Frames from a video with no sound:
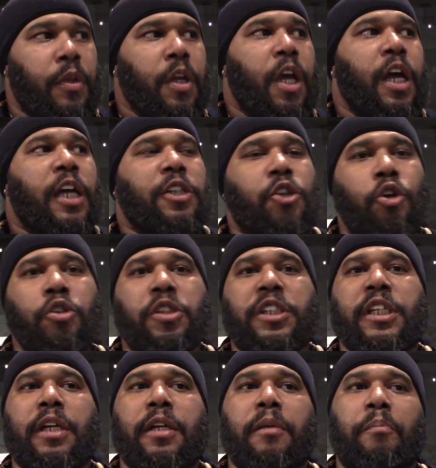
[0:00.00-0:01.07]
he's going to
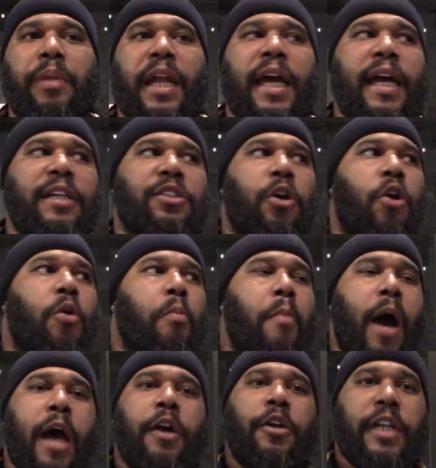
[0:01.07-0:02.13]
send plagues on
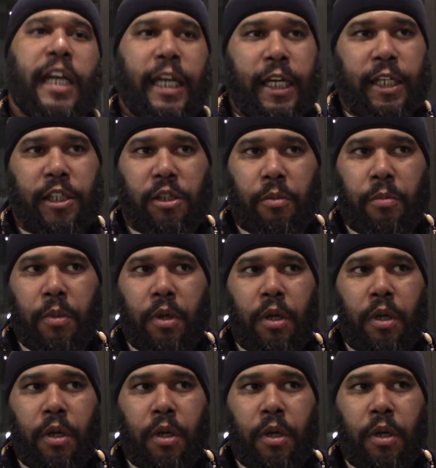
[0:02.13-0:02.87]
modern day Egypt.